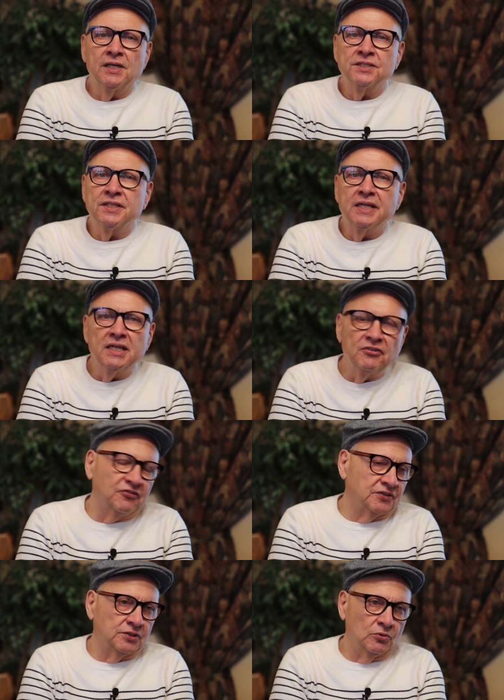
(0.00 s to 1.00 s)
is a
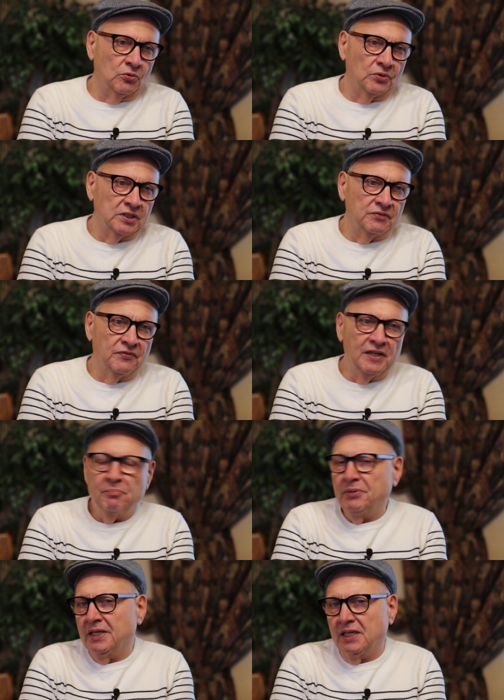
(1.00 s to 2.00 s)
gift, or a
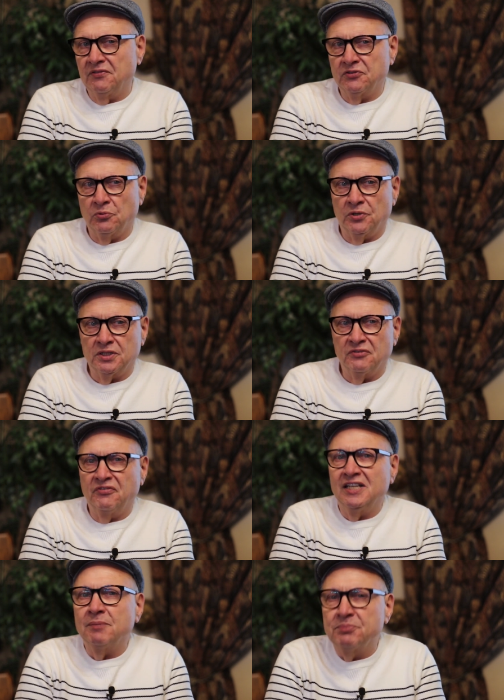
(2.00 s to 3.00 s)
developing gift, or a
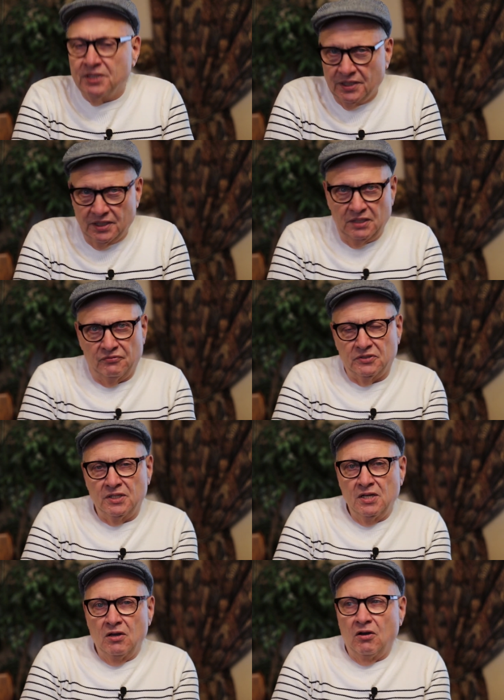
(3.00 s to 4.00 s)
developed gift
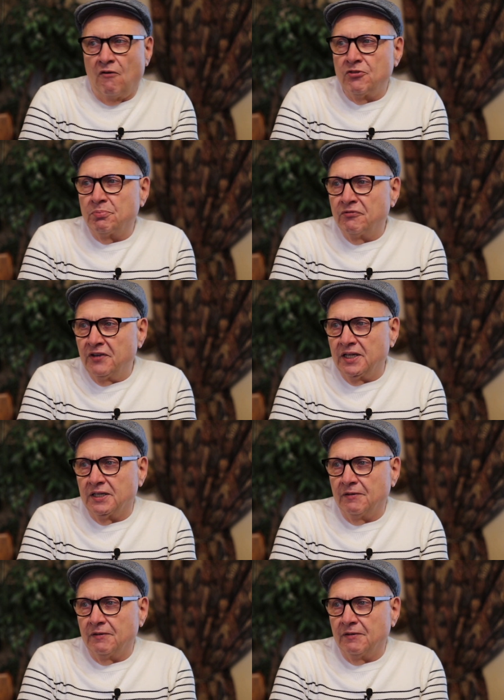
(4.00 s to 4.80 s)
of the prophetic.